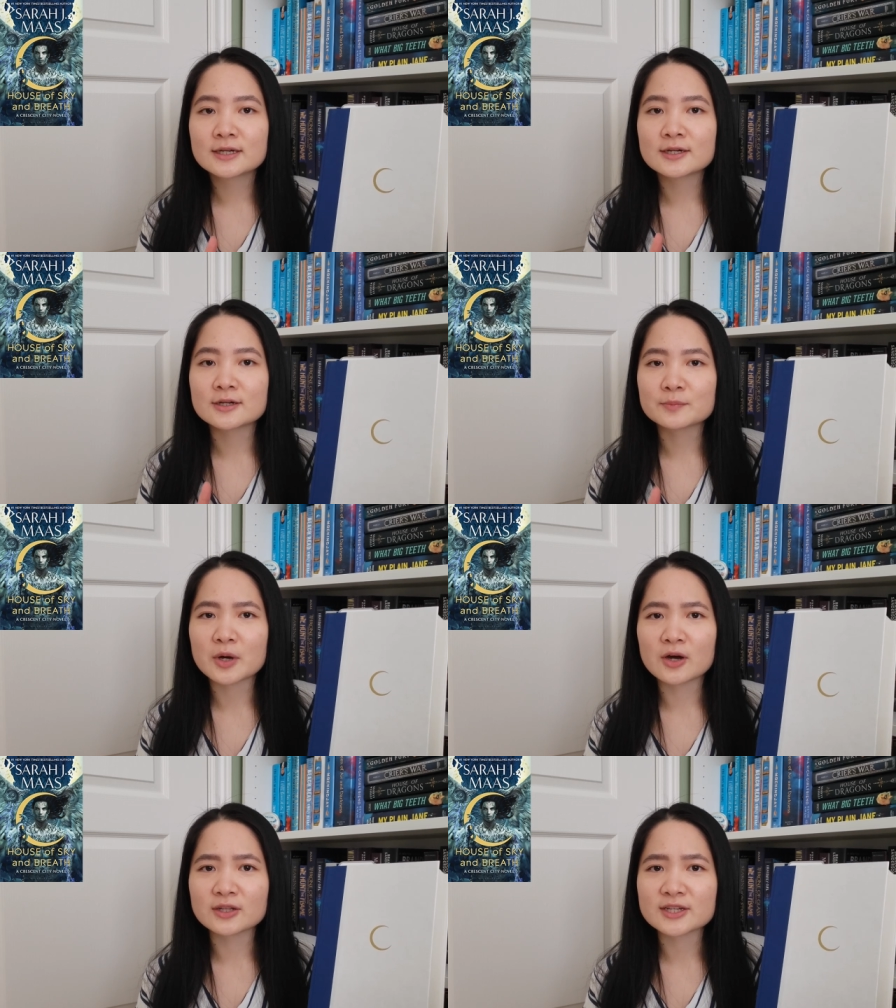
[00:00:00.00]
um,
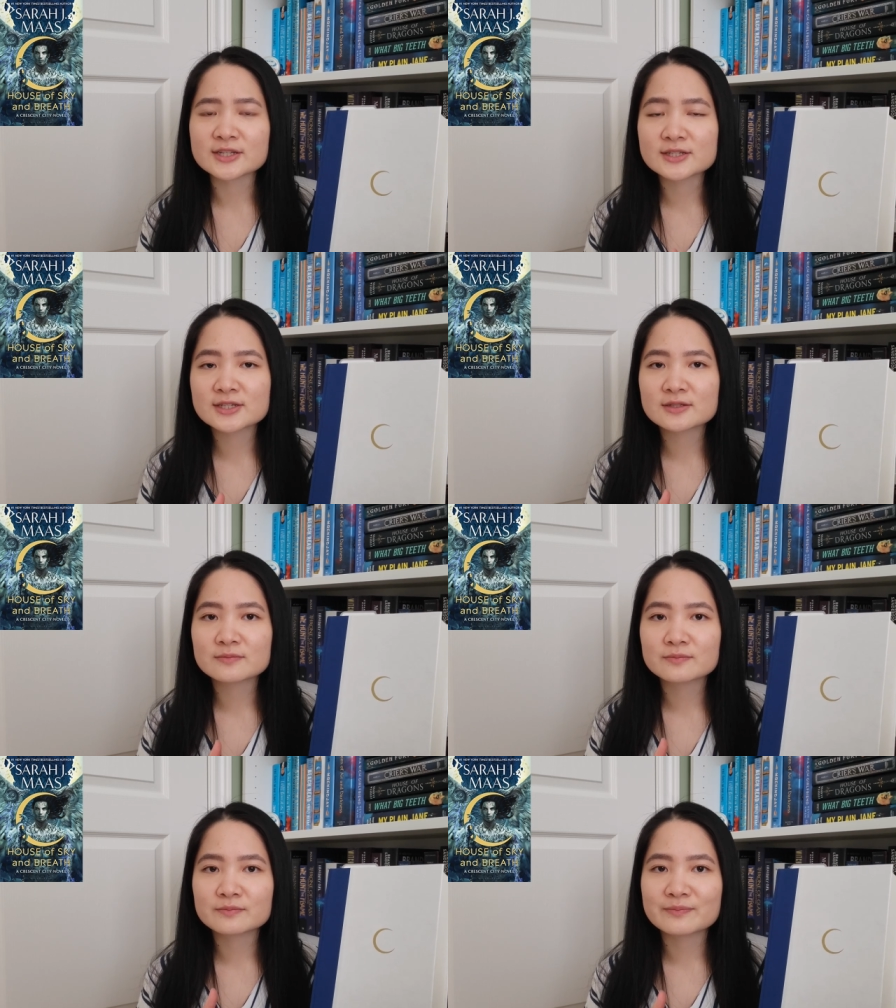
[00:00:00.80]
Pollux,
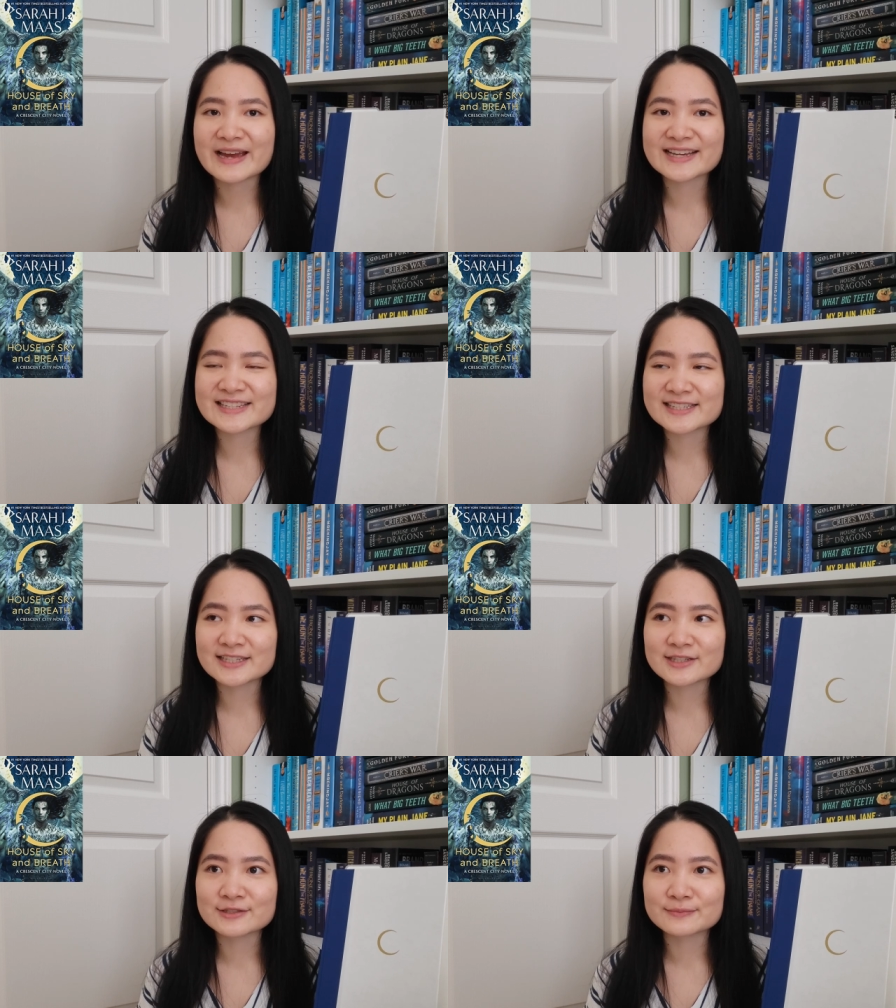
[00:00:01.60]

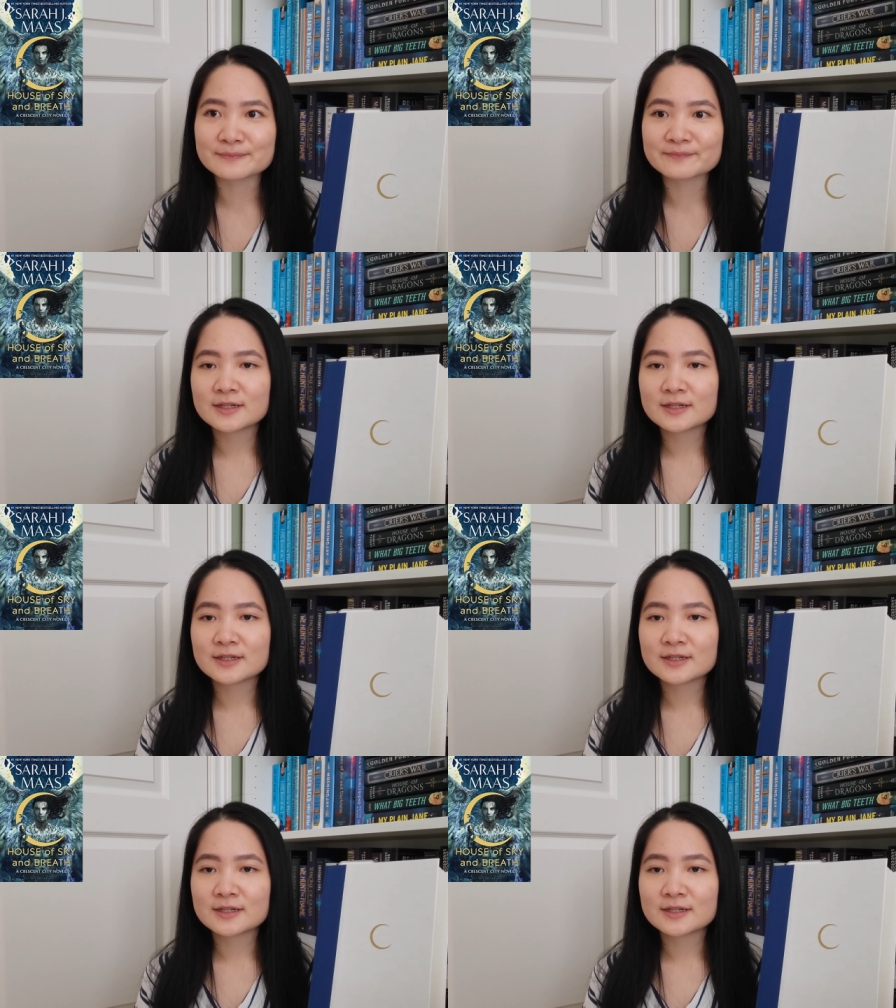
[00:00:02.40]
Baxian,